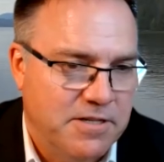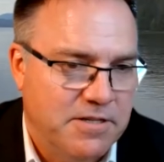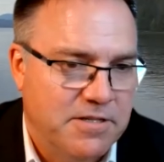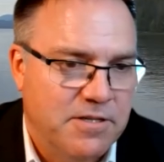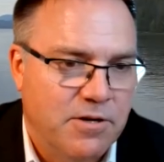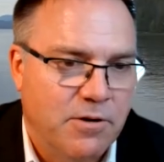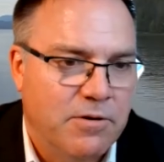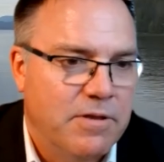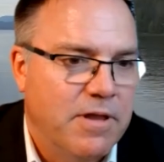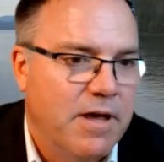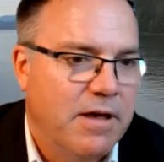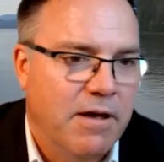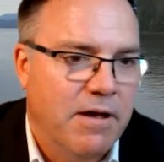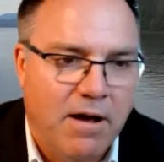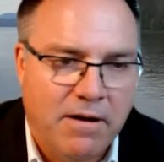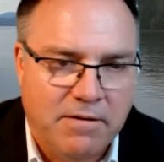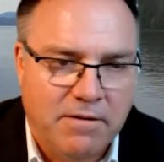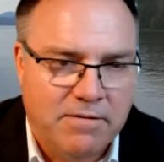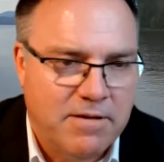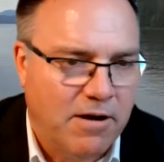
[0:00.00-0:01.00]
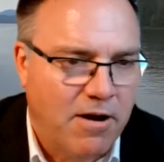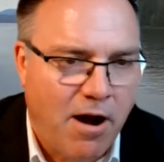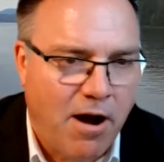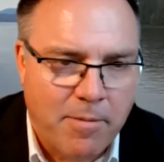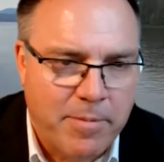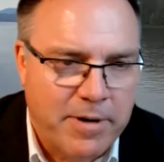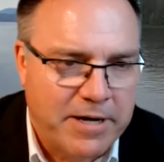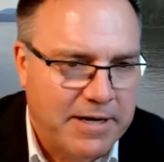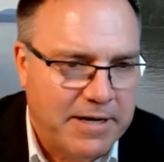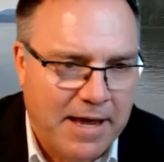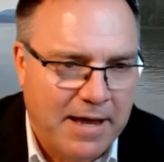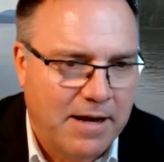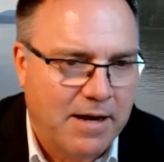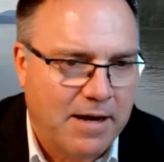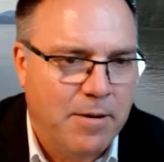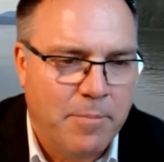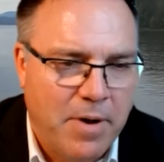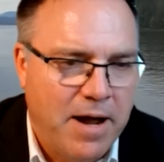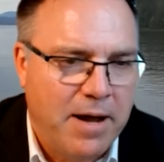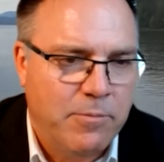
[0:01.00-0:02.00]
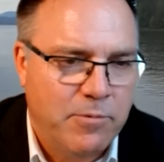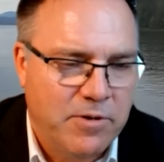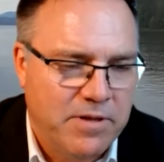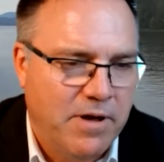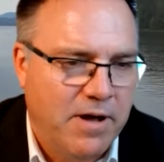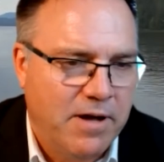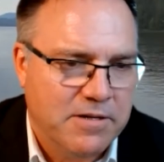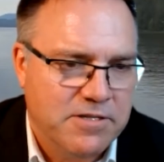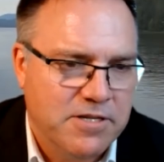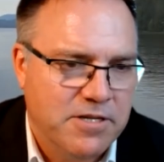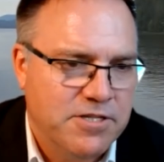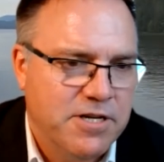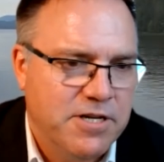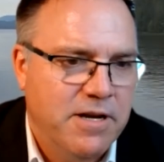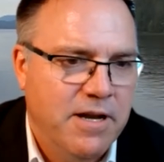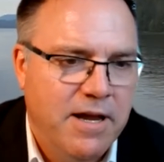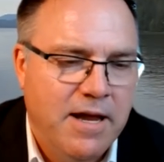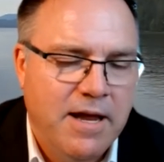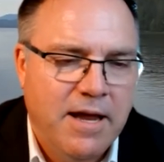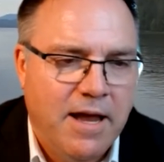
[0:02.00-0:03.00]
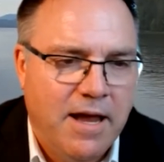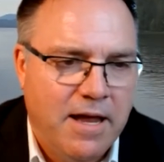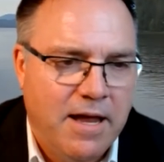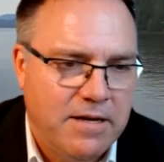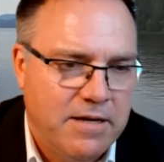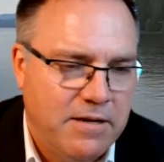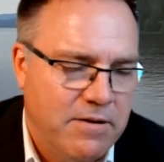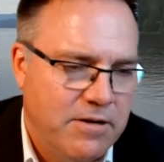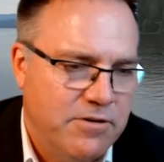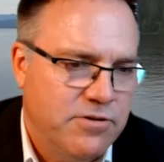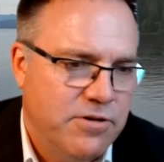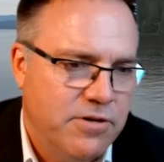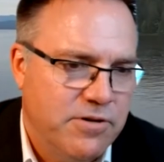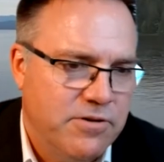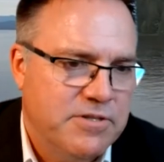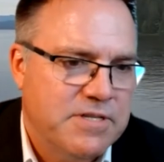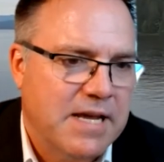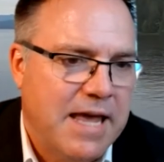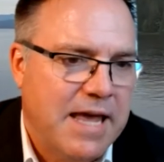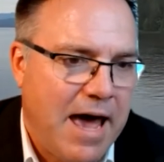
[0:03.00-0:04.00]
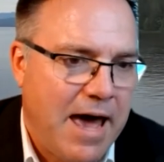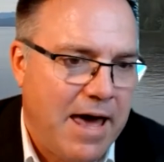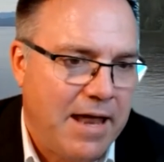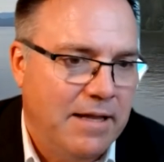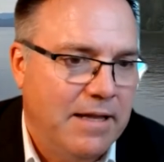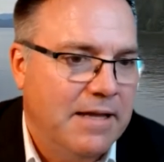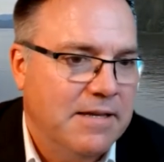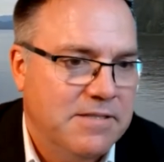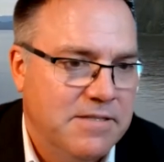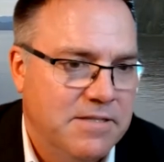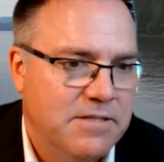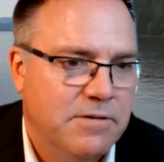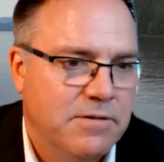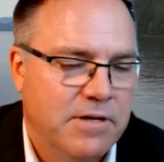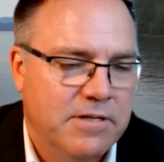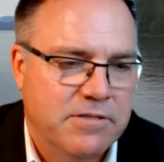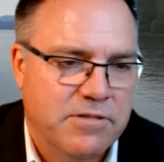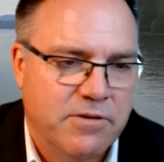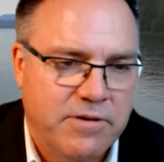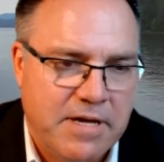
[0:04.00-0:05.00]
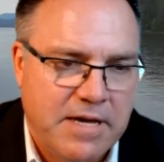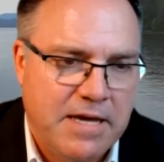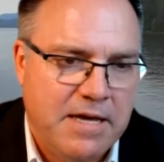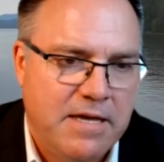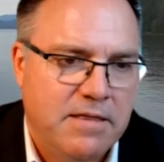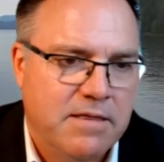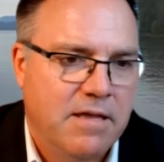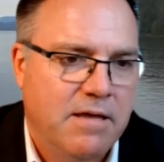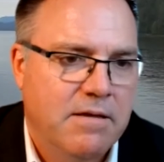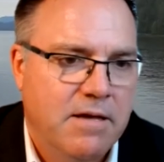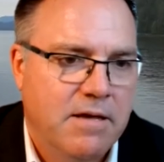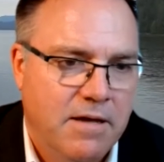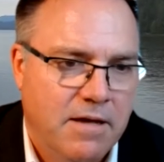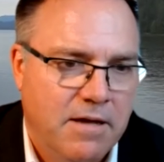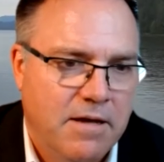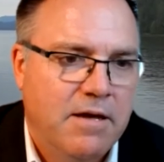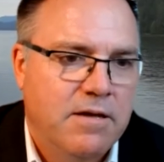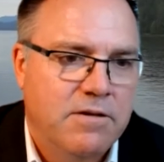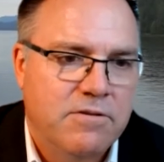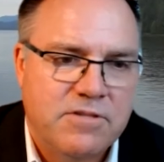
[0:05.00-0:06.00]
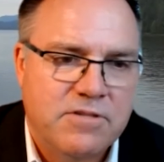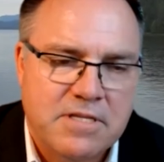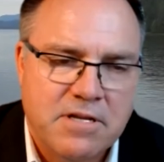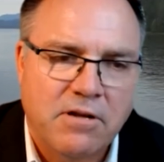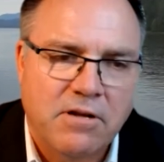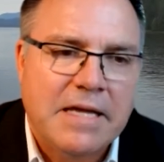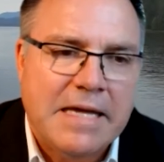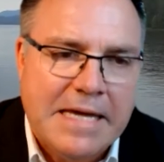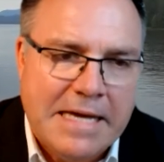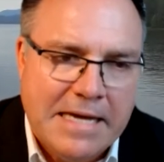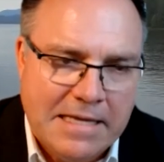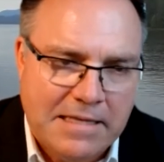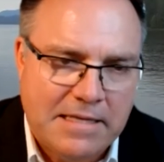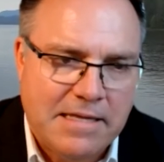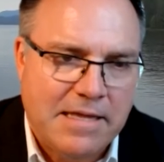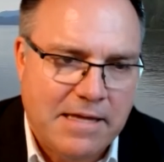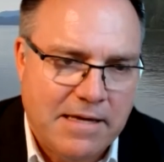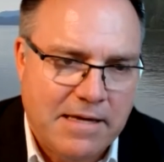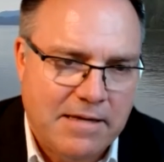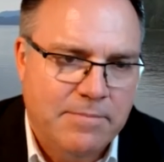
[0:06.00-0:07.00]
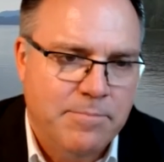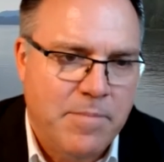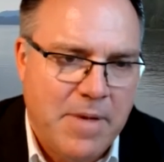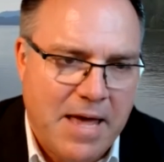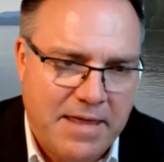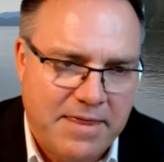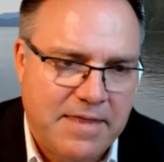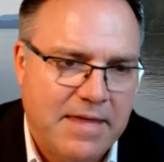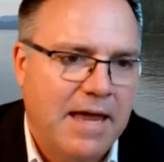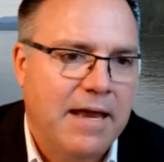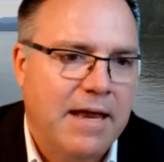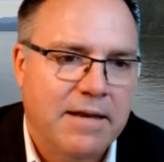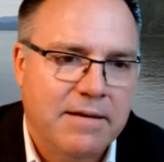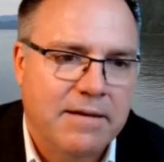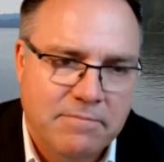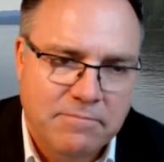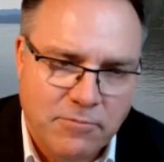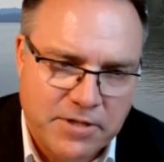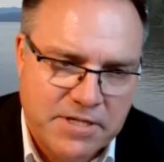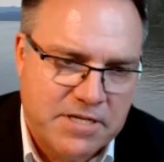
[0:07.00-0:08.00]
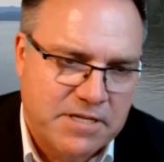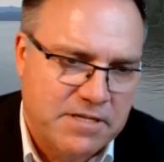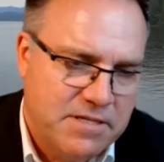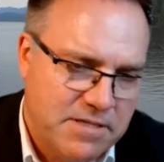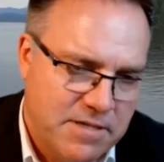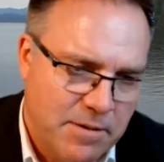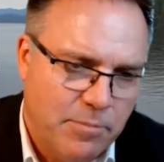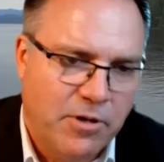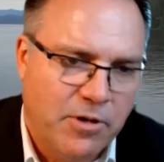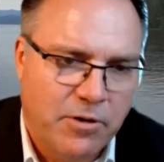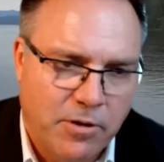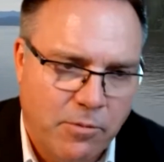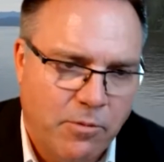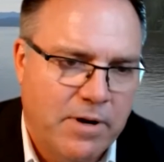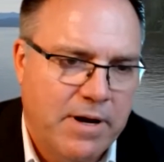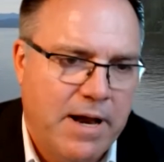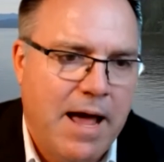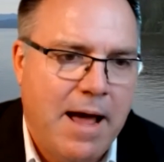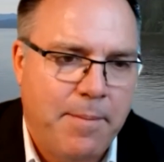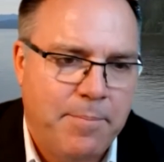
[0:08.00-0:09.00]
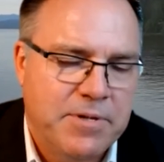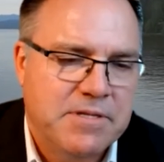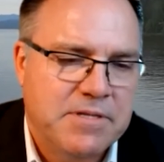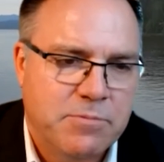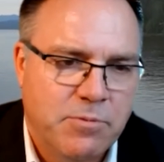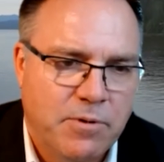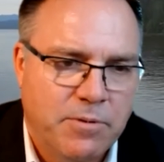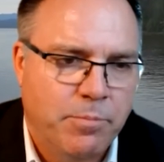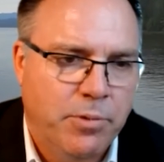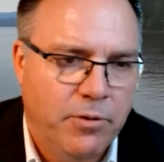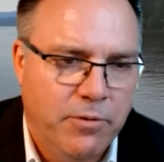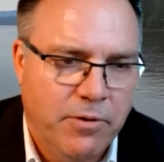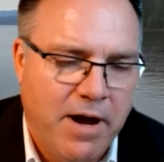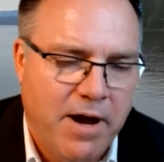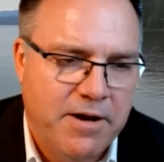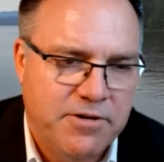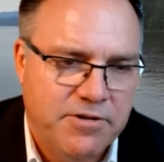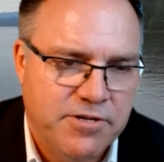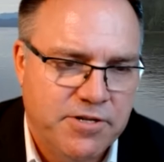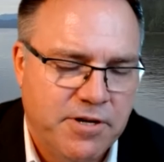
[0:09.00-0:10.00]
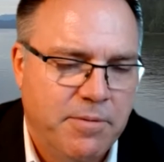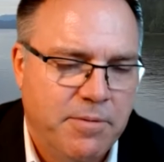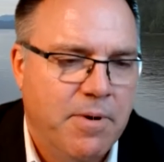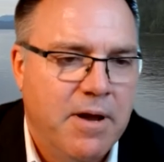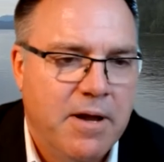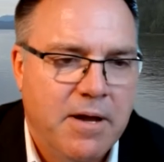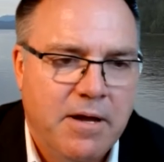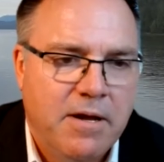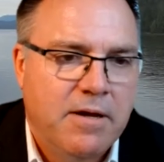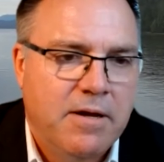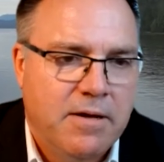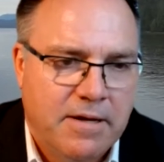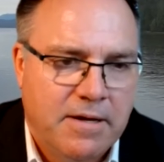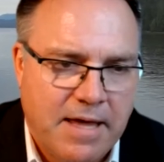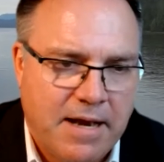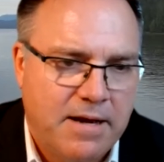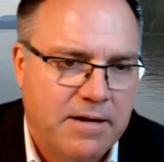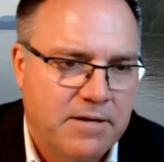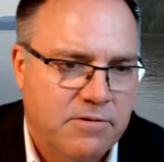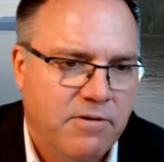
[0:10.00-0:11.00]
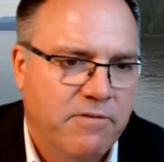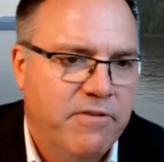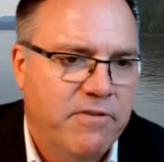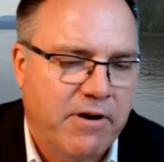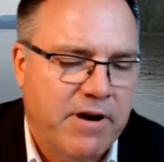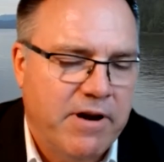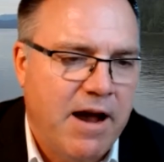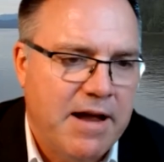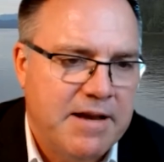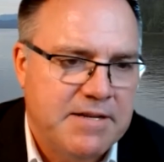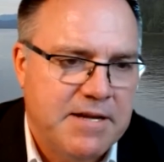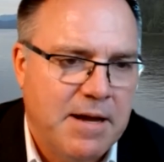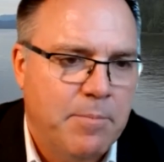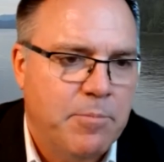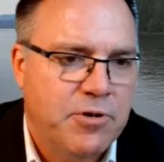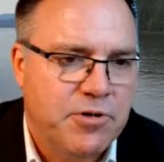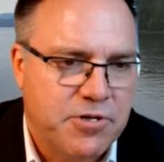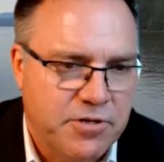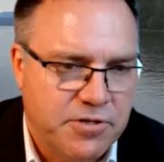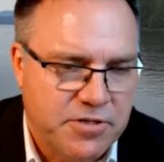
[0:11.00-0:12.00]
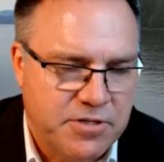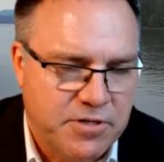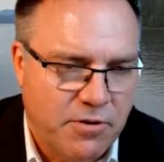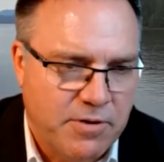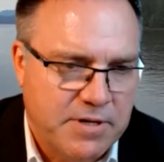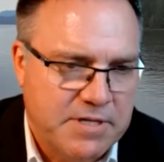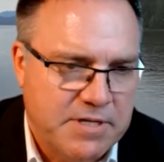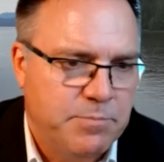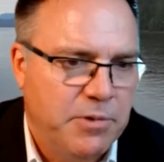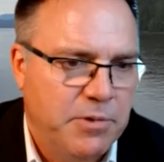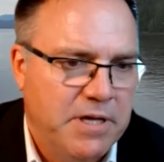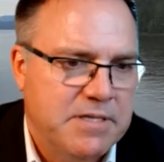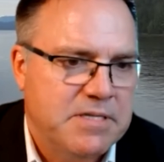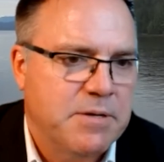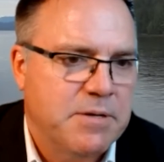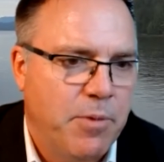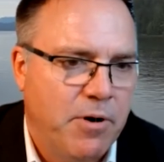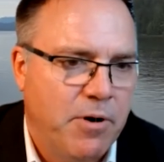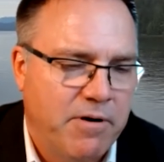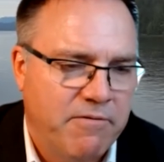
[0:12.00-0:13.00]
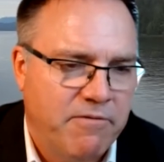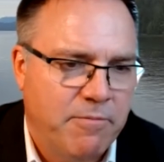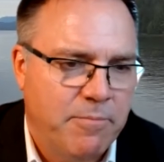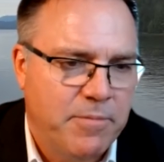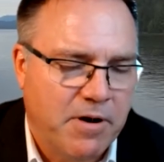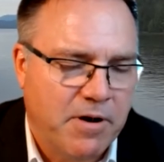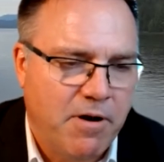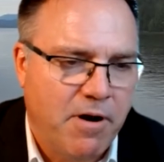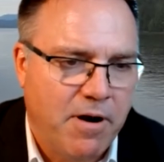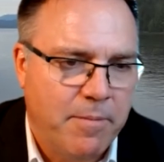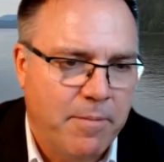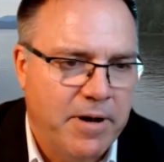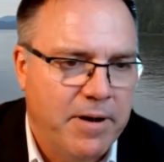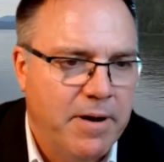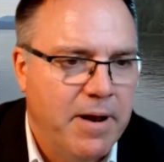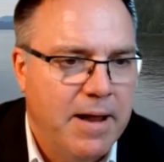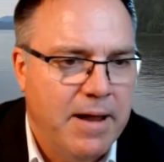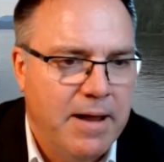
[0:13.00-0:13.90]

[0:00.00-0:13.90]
So the carbon can't combine with oxygen, and you introduce a catalyst to it. So you still heat the methane, which is similar to what happens with blue hydrogen, get it to a very high temperature so it splits apart from the carbon.